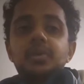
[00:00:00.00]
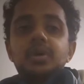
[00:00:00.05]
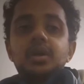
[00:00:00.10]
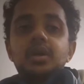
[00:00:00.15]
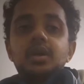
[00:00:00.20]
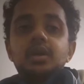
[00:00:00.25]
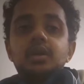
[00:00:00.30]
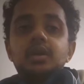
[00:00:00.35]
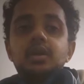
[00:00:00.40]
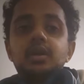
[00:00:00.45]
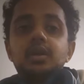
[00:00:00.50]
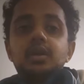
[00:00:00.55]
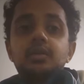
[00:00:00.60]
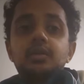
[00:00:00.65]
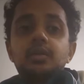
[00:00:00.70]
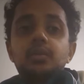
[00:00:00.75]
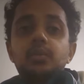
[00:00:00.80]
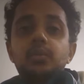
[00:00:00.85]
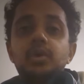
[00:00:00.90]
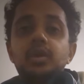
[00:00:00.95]
but
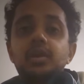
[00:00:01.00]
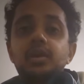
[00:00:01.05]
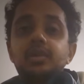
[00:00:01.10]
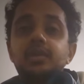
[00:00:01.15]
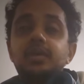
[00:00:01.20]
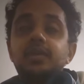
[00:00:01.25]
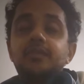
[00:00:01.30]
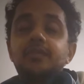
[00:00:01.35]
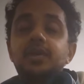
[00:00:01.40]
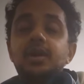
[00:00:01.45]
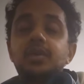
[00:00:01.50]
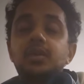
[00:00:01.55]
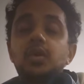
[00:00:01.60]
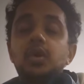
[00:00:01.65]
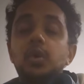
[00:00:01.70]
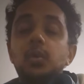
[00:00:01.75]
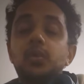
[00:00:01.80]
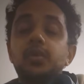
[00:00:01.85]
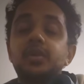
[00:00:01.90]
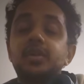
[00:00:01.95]
somewhere else I
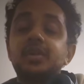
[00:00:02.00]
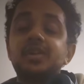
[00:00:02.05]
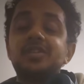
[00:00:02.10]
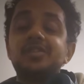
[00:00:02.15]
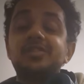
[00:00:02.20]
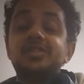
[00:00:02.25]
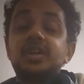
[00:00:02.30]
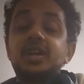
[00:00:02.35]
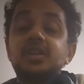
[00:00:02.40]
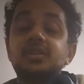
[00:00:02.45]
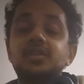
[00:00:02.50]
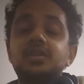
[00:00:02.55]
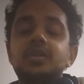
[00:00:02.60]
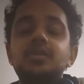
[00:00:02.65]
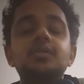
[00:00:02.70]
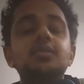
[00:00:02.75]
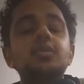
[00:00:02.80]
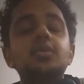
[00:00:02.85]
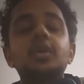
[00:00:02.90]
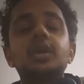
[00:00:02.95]
thought it was a
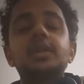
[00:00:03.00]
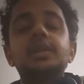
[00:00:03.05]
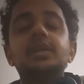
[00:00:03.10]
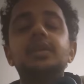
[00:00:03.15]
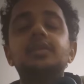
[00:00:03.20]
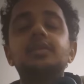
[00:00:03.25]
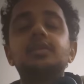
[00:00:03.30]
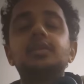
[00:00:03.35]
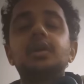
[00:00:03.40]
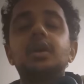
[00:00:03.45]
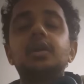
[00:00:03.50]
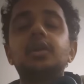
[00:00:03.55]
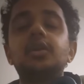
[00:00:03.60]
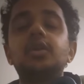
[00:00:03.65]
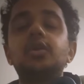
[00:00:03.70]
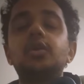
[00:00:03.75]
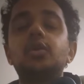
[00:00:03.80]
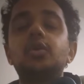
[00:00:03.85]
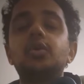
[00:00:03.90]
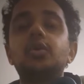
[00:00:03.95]
distraction, so I just
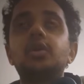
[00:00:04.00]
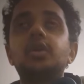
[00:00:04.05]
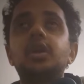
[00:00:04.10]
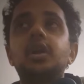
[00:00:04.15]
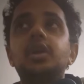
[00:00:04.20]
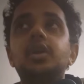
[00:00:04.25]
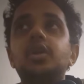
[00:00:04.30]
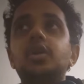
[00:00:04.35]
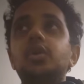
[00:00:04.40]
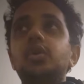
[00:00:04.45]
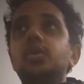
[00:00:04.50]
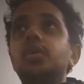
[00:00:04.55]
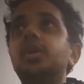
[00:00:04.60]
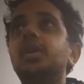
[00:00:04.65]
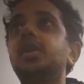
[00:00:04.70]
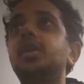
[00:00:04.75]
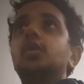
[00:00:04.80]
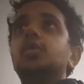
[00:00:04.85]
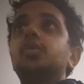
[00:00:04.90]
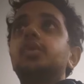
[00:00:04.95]
continued it.
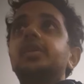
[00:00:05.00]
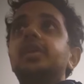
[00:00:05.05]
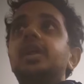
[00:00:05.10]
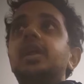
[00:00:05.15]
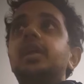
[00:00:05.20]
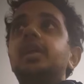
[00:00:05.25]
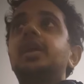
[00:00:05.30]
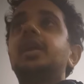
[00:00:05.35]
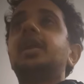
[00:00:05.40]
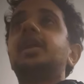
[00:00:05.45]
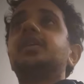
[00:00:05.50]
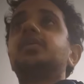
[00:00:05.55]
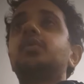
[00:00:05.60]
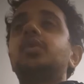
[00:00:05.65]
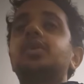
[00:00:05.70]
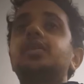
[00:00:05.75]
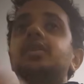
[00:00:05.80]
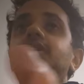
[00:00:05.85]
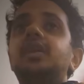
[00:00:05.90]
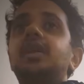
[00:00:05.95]
So then I realized
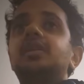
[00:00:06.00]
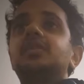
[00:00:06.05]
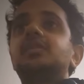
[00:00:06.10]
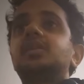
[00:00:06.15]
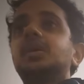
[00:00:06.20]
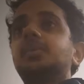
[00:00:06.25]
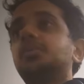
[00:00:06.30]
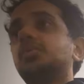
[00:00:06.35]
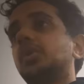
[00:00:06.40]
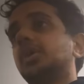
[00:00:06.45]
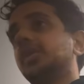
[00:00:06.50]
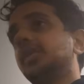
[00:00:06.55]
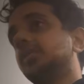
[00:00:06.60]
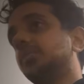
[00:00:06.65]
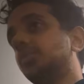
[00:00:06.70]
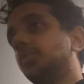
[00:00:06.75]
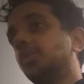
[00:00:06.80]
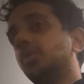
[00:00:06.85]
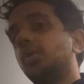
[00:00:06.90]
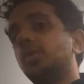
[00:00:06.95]
what's the next step, so I
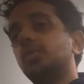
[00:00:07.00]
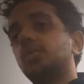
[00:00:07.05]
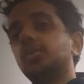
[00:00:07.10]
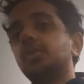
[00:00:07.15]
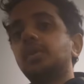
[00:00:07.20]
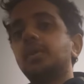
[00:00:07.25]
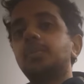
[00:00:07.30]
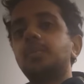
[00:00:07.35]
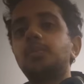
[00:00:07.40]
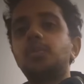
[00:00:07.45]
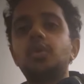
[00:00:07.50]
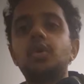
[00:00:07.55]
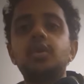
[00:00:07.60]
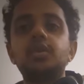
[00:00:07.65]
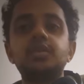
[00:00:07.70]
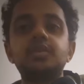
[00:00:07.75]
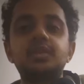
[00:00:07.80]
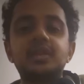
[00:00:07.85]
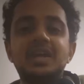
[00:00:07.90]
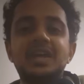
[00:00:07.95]
just moved on to the
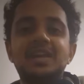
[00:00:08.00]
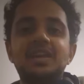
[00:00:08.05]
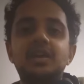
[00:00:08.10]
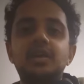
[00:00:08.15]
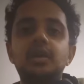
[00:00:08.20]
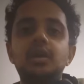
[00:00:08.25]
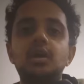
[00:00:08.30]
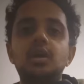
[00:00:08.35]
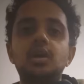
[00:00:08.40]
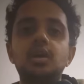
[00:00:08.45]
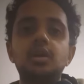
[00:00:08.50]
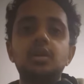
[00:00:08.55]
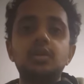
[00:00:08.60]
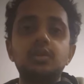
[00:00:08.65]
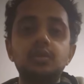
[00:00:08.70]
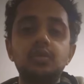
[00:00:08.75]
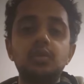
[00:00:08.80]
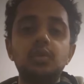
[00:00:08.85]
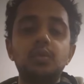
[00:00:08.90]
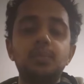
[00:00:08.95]
pause and
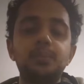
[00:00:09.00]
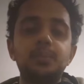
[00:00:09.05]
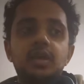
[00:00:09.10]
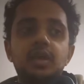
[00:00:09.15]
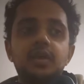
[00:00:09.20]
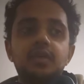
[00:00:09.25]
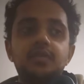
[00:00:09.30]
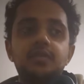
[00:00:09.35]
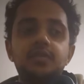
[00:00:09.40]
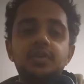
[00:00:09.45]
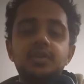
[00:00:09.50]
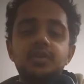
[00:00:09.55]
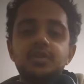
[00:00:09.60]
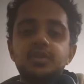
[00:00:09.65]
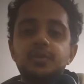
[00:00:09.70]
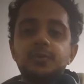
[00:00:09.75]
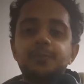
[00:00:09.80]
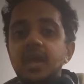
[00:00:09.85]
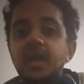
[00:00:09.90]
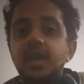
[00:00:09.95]
resume a
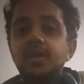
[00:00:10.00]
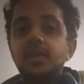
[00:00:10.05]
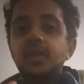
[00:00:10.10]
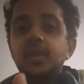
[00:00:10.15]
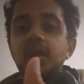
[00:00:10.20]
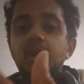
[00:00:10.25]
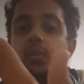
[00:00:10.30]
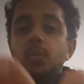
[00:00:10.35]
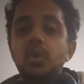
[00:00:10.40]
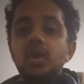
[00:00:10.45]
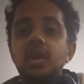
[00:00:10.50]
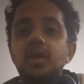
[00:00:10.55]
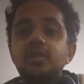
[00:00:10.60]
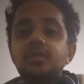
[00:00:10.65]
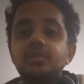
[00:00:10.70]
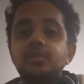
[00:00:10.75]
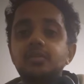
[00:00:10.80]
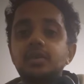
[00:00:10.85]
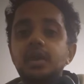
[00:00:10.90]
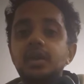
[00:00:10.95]
feature. And then when I
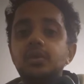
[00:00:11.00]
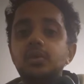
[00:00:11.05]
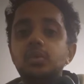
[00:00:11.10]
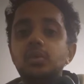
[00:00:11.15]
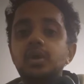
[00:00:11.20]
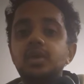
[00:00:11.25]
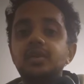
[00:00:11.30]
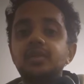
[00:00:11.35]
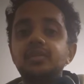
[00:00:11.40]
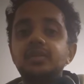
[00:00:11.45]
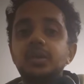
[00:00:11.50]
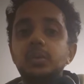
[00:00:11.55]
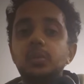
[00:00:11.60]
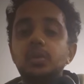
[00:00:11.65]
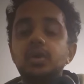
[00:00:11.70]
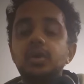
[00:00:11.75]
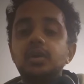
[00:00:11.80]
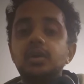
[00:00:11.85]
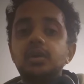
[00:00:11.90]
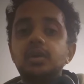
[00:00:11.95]
was trying to understand
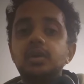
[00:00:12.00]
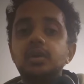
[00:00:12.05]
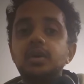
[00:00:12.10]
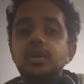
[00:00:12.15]
what the